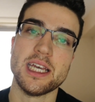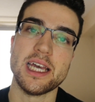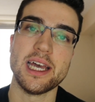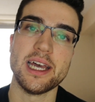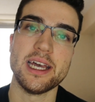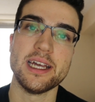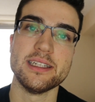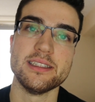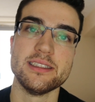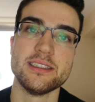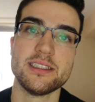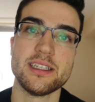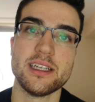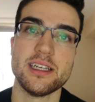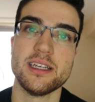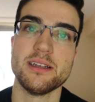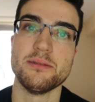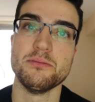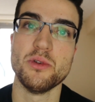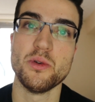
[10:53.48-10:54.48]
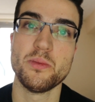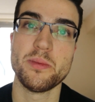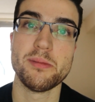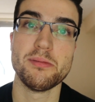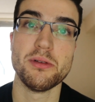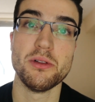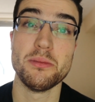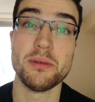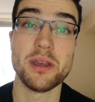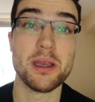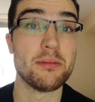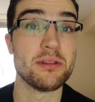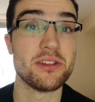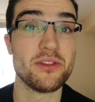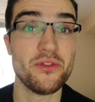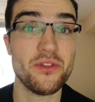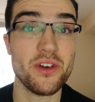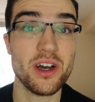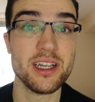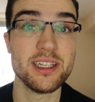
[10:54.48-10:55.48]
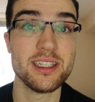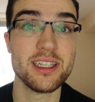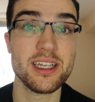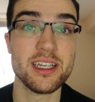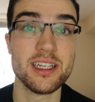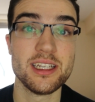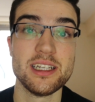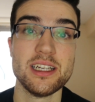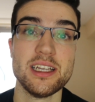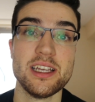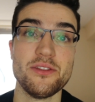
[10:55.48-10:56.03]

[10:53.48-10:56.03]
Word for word: and uh, more people will be able to find it.